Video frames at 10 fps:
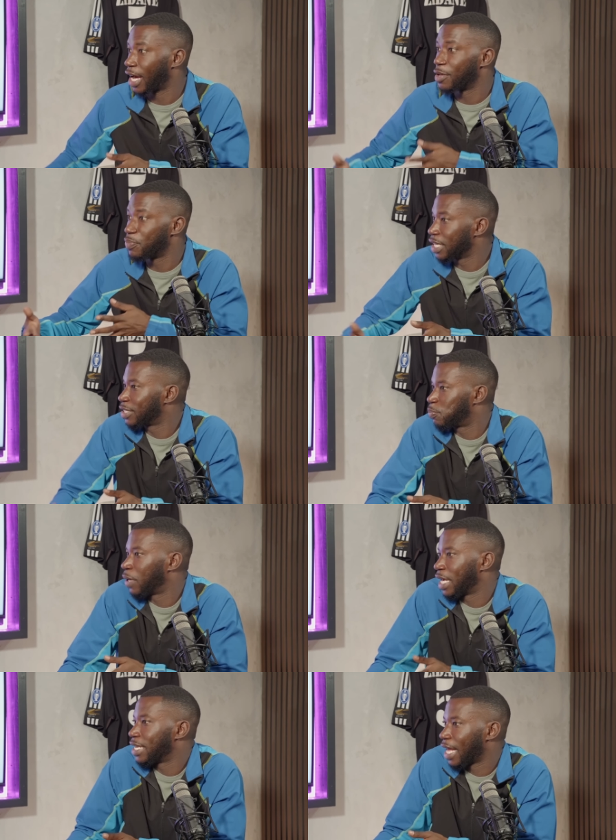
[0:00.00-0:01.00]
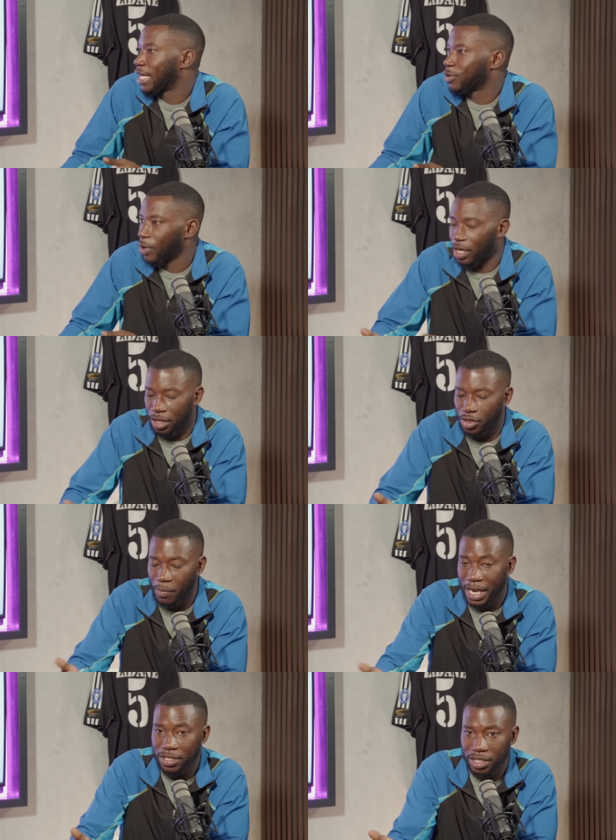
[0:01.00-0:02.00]
kind mm-hmm. of be playing like mm-hmm. way, you know
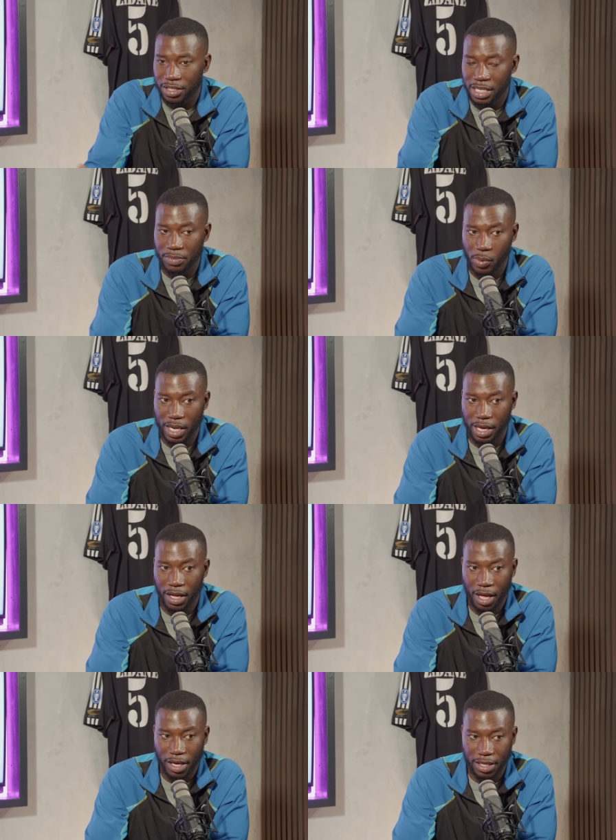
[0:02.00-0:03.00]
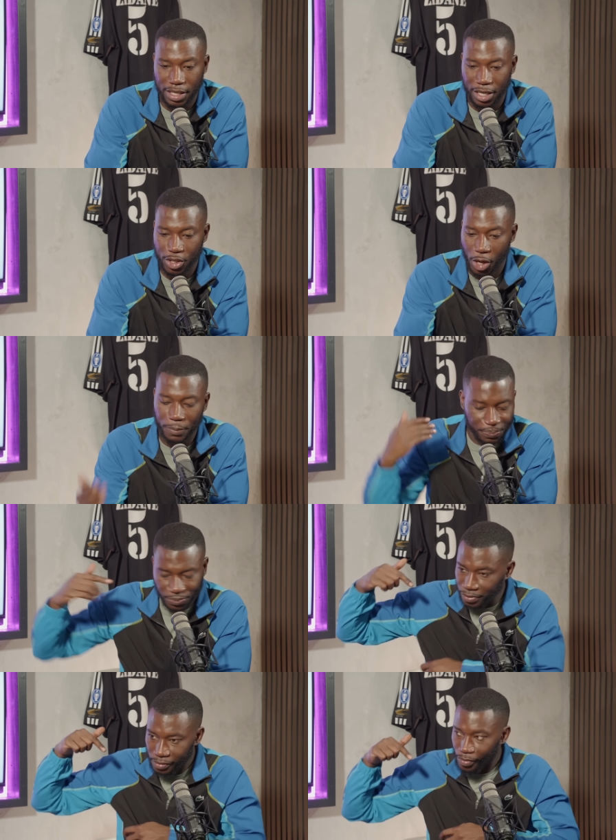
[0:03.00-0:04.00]
mm-hmm. managing his team the way that he did it. So.
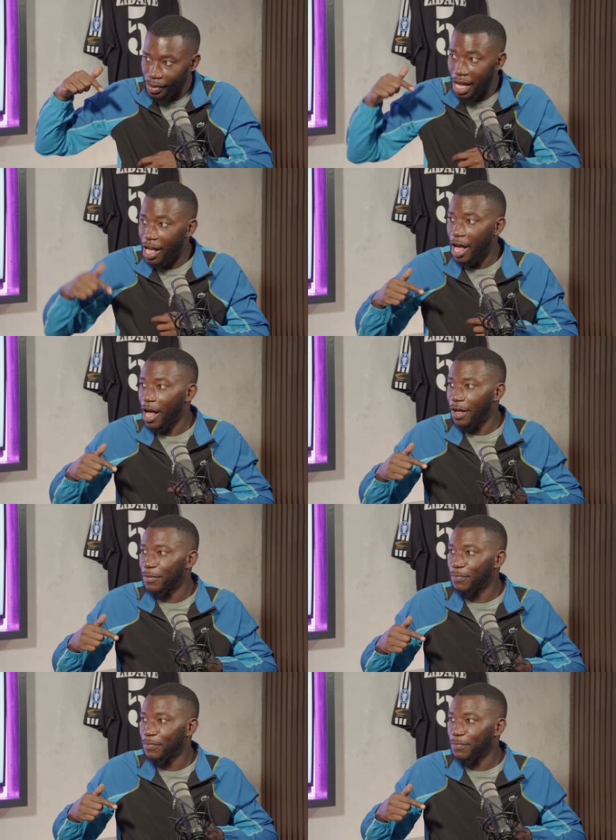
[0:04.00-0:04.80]
You know, I